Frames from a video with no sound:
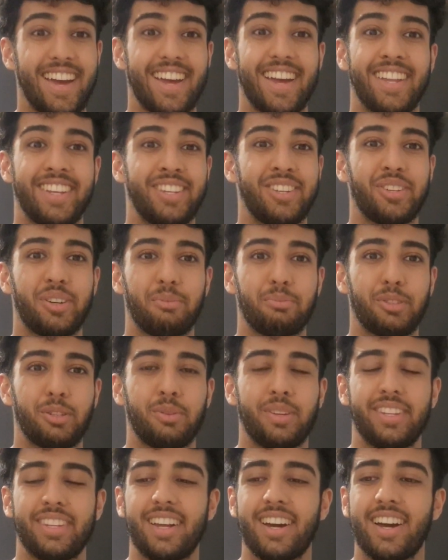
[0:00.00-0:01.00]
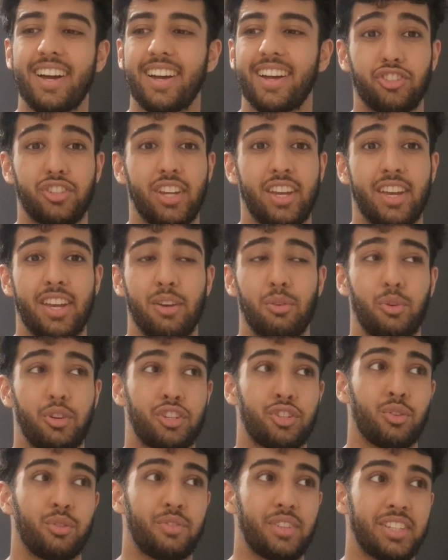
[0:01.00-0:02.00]
end up doing that next year,
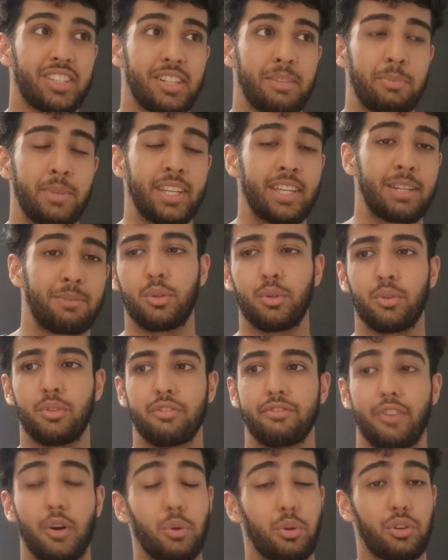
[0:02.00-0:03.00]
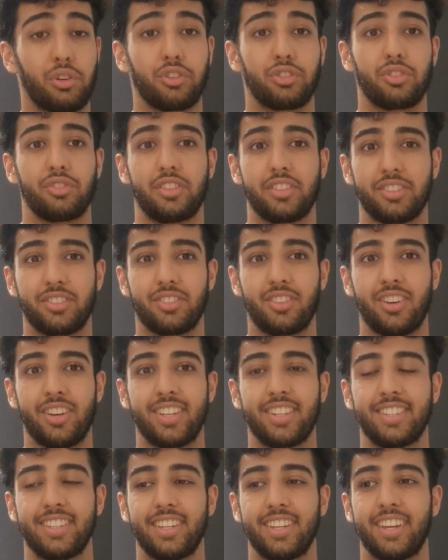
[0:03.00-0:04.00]
which obviously means more focus on the
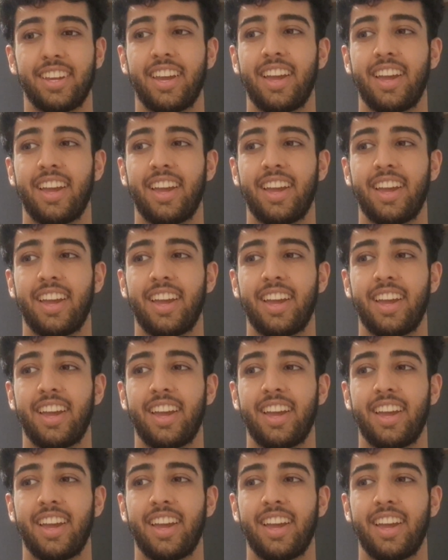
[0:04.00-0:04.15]
society,